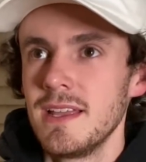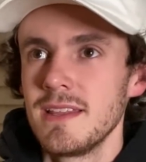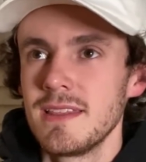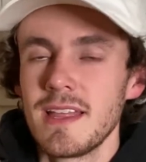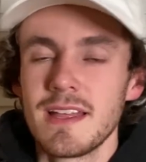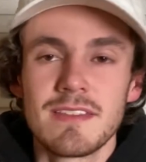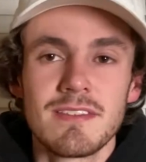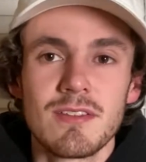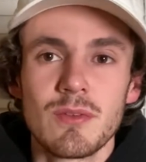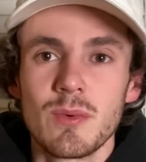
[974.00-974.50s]

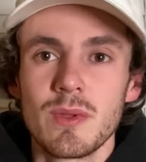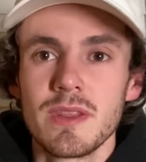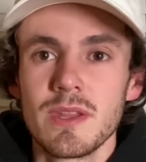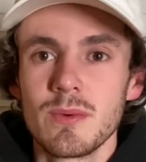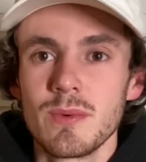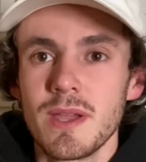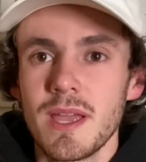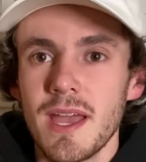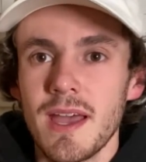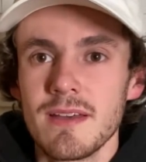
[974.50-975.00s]
That's the one that
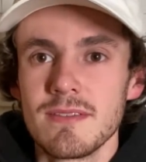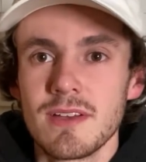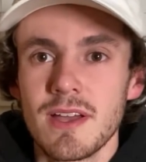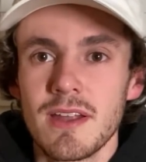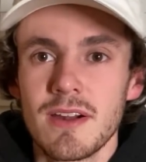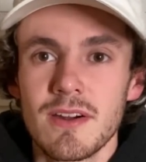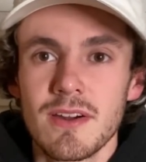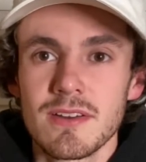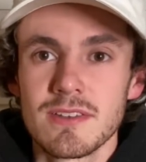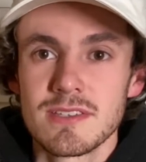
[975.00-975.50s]
we have
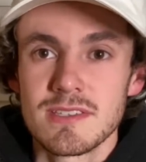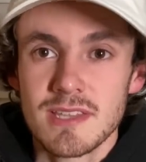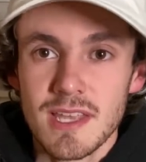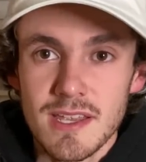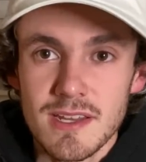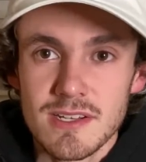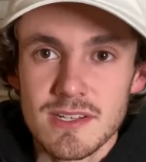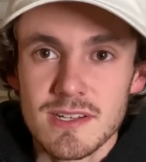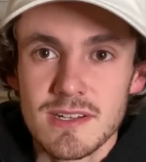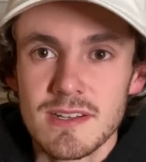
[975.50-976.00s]
at our
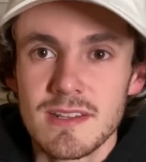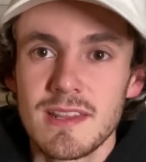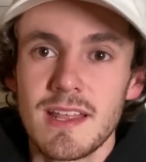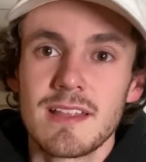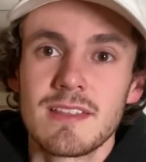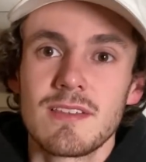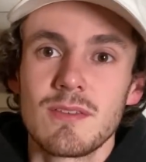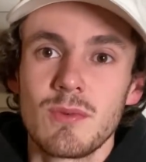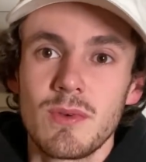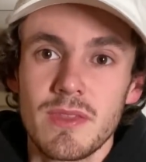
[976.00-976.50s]
station.
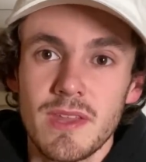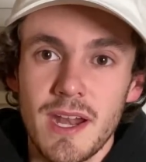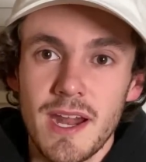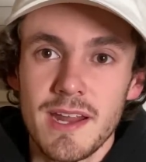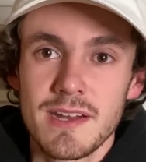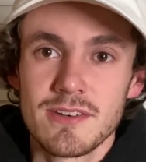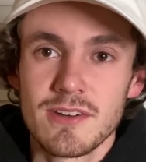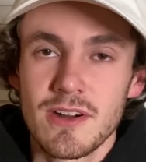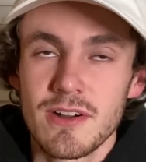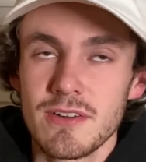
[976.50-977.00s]
That's the one that
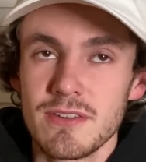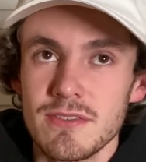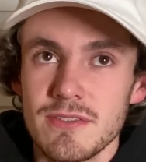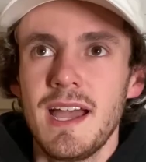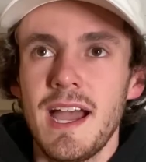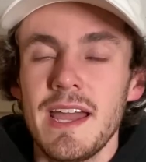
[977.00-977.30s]
I drove.